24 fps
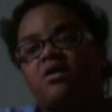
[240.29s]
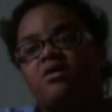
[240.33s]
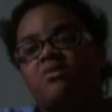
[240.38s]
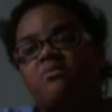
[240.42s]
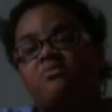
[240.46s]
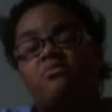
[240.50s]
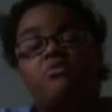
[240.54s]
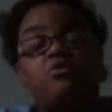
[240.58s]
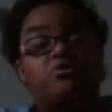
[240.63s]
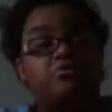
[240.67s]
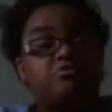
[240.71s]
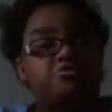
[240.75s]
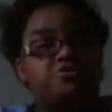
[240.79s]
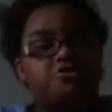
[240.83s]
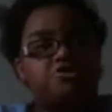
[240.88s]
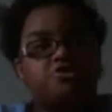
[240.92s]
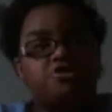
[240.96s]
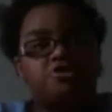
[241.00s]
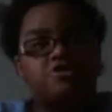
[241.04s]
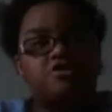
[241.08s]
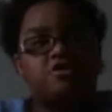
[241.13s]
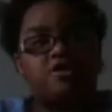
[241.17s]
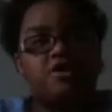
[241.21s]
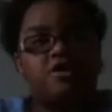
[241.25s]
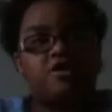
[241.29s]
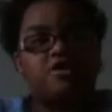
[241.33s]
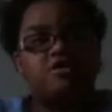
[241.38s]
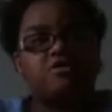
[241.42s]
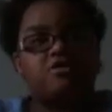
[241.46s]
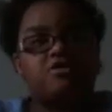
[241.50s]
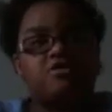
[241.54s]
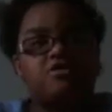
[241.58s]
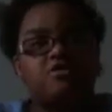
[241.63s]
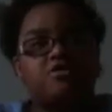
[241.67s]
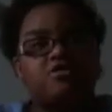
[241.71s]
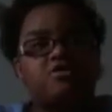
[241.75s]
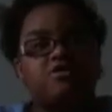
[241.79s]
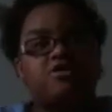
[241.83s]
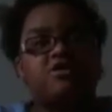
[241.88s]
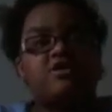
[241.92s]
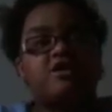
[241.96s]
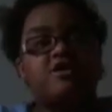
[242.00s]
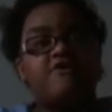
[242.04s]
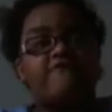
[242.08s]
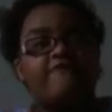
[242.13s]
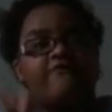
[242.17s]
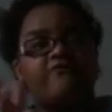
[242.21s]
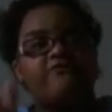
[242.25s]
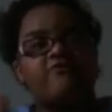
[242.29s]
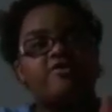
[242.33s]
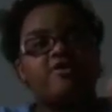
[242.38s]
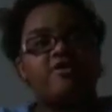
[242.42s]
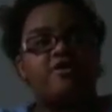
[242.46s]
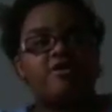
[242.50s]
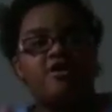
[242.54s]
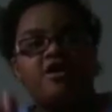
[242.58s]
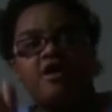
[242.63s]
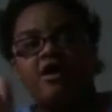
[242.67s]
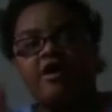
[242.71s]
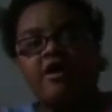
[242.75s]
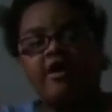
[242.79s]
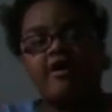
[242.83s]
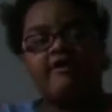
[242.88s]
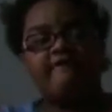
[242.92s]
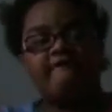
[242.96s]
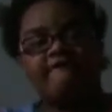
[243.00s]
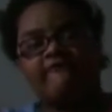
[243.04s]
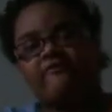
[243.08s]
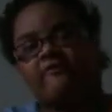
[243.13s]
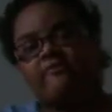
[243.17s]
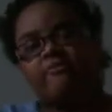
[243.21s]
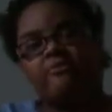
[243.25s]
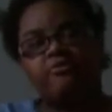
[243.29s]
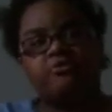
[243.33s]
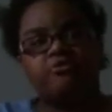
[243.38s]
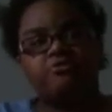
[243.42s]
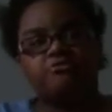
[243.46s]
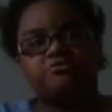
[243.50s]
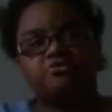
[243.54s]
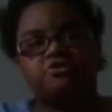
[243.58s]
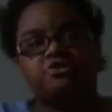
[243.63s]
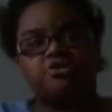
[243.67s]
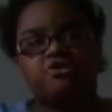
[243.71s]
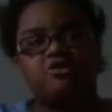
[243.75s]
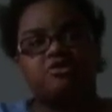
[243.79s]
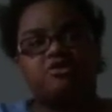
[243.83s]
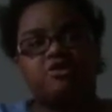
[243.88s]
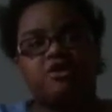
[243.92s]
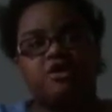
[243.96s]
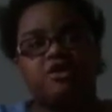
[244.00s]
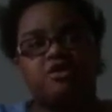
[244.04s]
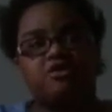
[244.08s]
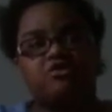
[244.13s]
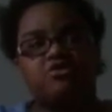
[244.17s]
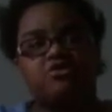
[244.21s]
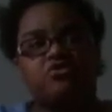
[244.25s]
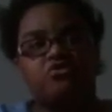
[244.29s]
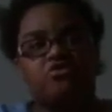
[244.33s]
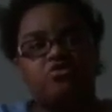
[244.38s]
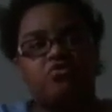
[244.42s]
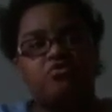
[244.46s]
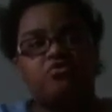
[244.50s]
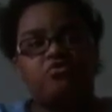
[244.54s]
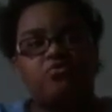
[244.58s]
merchandise, different as the merchandise you